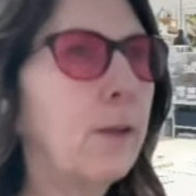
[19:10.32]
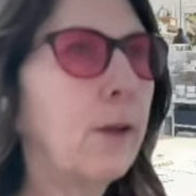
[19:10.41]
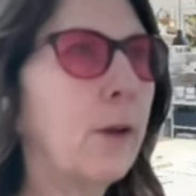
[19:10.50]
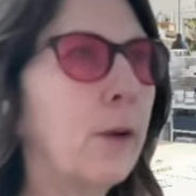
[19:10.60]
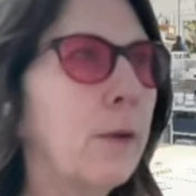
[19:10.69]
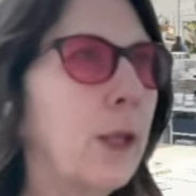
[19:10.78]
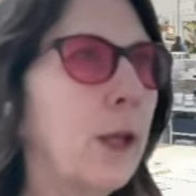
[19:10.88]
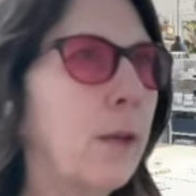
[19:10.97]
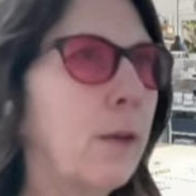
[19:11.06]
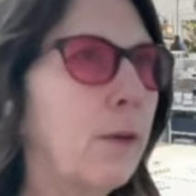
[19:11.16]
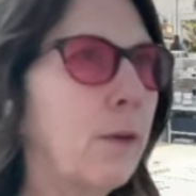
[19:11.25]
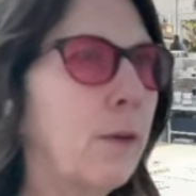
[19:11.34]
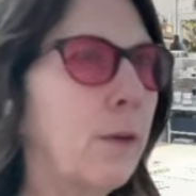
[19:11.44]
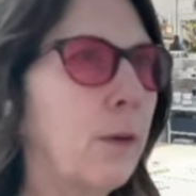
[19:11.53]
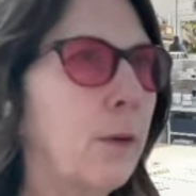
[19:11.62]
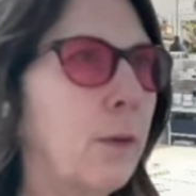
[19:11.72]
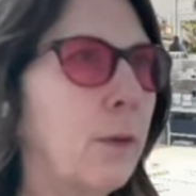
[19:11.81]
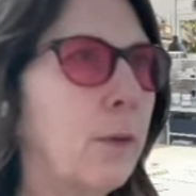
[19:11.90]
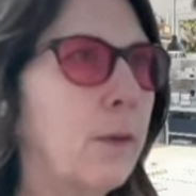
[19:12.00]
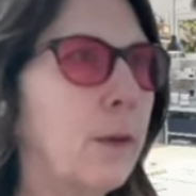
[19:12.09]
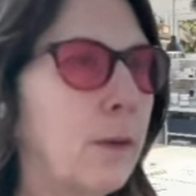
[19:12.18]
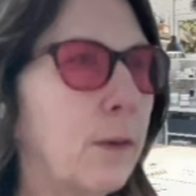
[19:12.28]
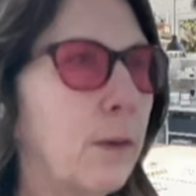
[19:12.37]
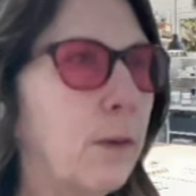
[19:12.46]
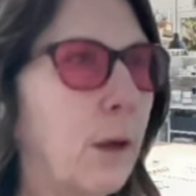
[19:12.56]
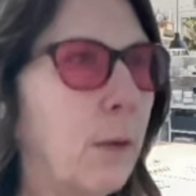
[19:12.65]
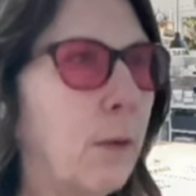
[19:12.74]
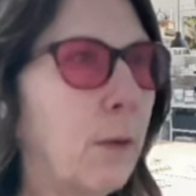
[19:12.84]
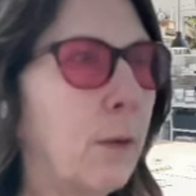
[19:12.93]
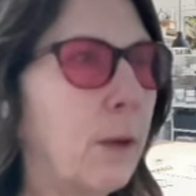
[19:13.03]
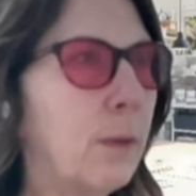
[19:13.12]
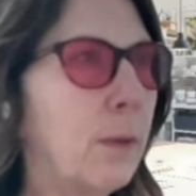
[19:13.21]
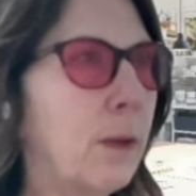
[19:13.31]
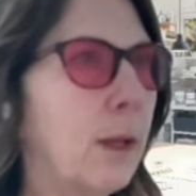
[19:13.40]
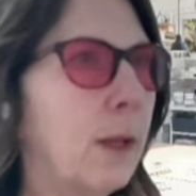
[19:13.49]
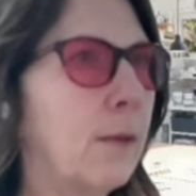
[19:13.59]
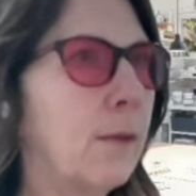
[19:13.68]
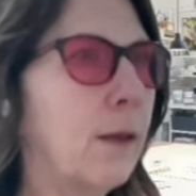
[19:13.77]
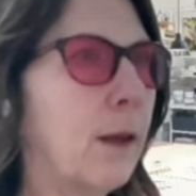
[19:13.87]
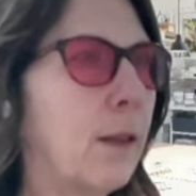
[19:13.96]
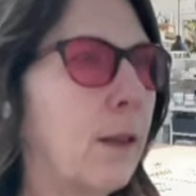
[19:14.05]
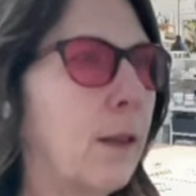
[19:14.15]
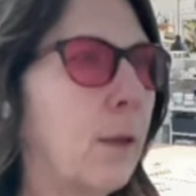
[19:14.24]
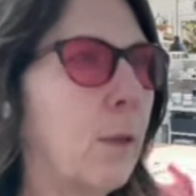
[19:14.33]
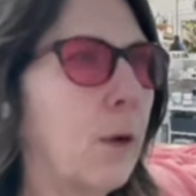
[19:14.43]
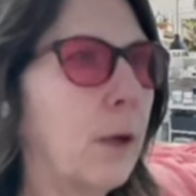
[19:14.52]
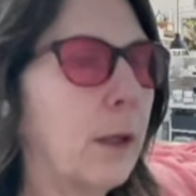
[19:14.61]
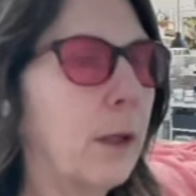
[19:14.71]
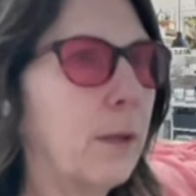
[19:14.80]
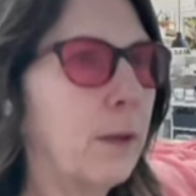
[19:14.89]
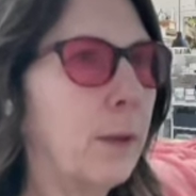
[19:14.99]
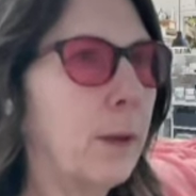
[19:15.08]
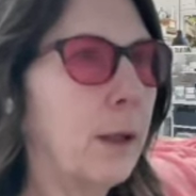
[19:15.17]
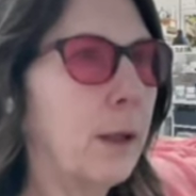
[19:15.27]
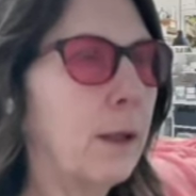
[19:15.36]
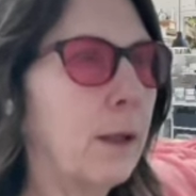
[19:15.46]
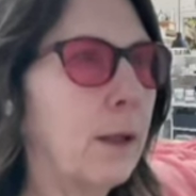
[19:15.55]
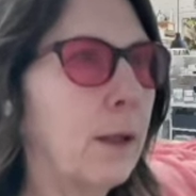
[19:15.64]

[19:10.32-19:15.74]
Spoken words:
So the other two sisters that were with me said that they weren't going to do it.